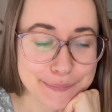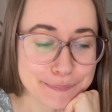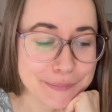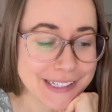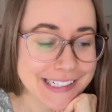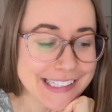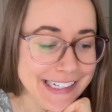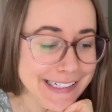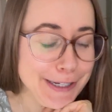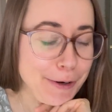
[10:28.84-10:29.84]
Gonna
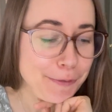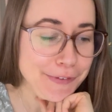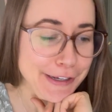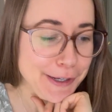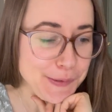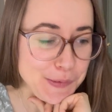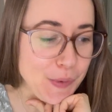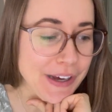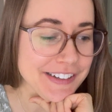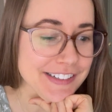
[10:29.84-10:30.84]
send it. Hopefully it goes
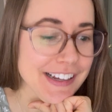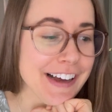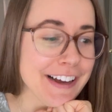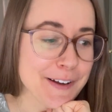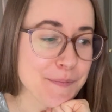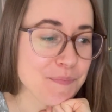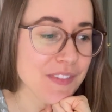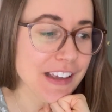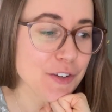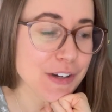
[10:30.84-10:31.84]
well.
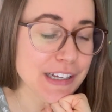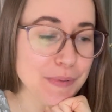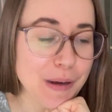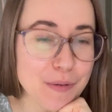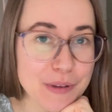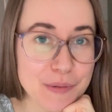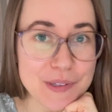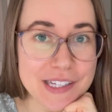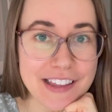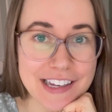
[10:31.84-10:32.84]
And you guys probably won't
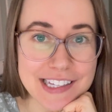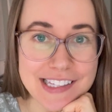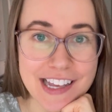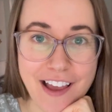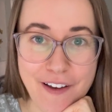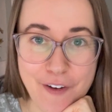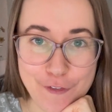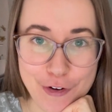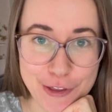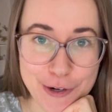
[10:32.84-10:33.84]
see this
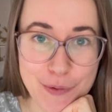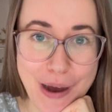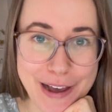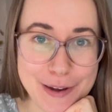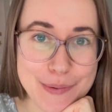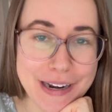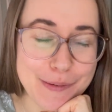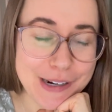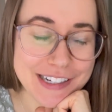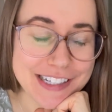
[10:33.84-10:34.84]
for a little while, but I
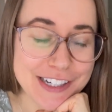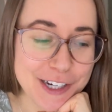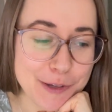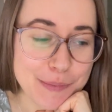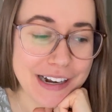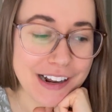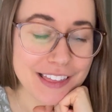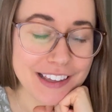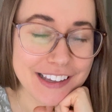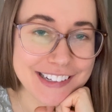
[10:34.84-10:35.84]
wanted to document
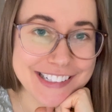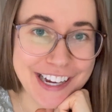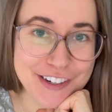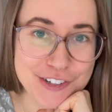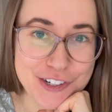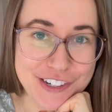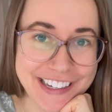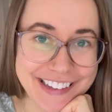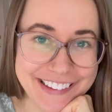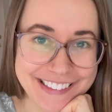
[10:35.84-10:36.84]
the entire journey.